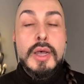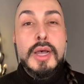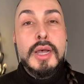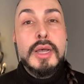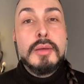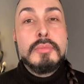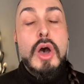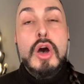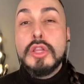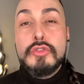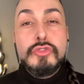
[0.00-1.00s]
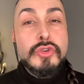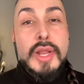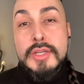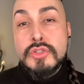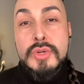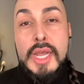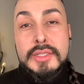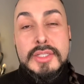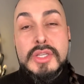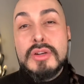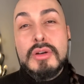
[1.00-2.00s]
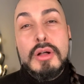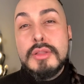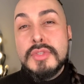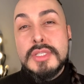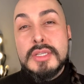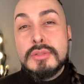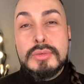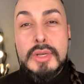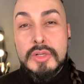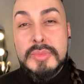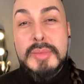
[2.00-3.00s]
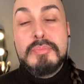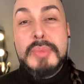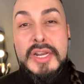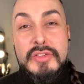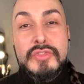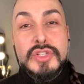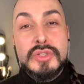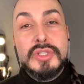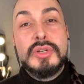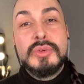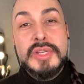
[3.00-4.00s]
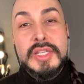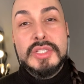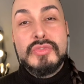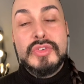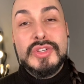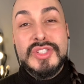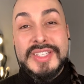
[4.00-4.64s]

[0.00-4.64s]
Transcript: um, olive fruit extract. It's got all of these incredibly beneficial ingredients for your